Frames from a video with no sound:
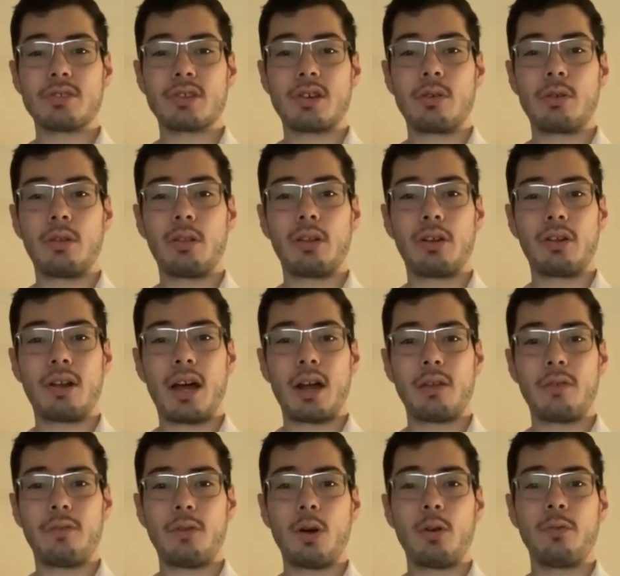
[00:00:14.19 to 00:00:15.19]
go to learn how
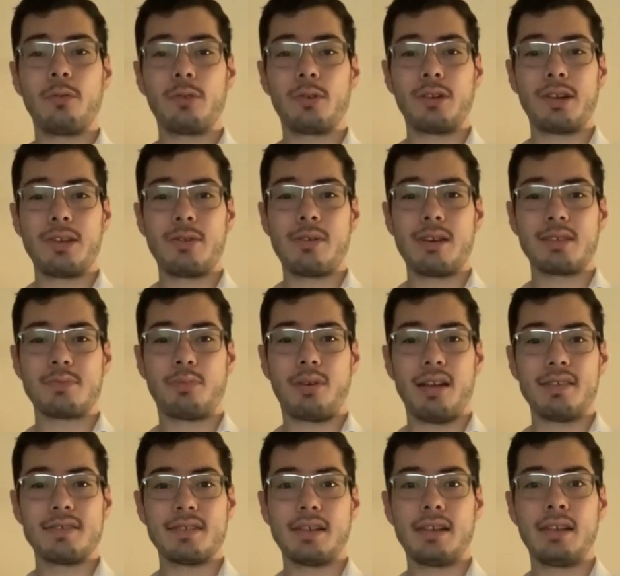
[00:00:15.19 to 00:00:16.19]
to vote for a US
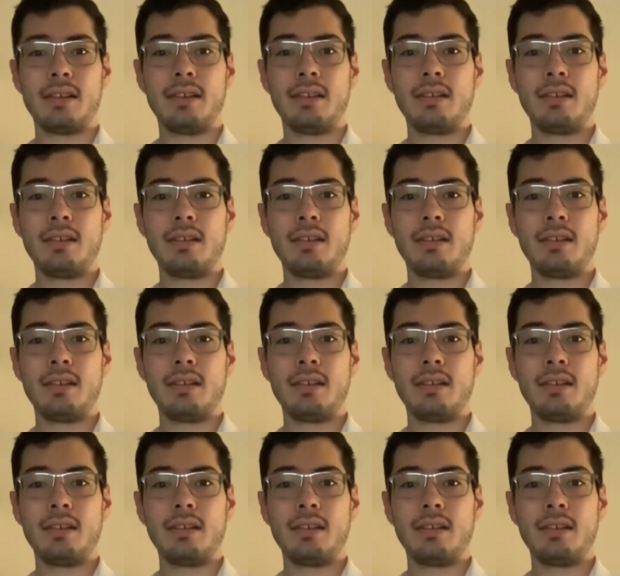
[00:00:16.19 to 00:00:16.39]
president.